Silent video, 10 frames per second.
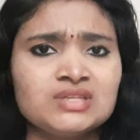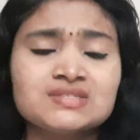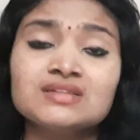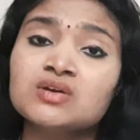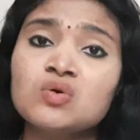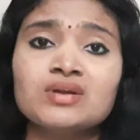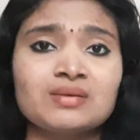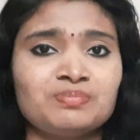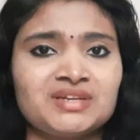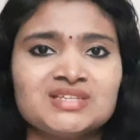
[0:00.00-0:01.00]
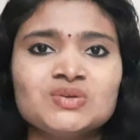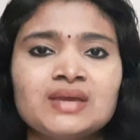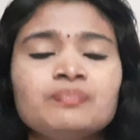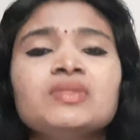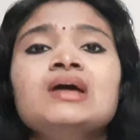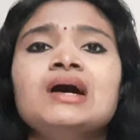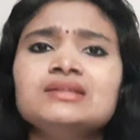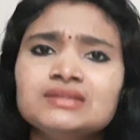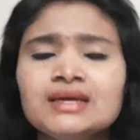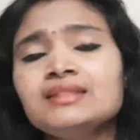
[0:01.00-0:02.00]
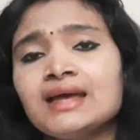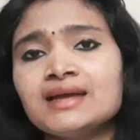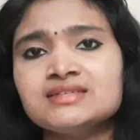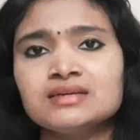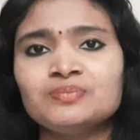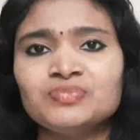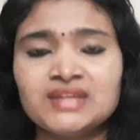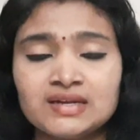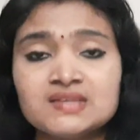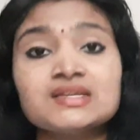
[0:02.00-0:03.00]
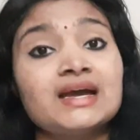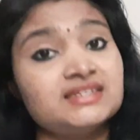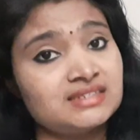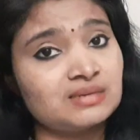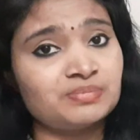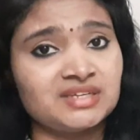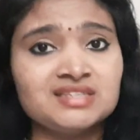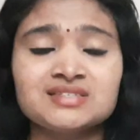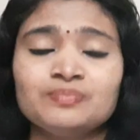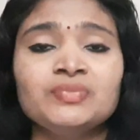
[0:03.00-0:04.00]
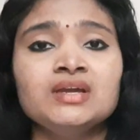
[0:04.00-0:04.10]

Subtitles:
These are the core companies. Okay, other than that, there is IT companies.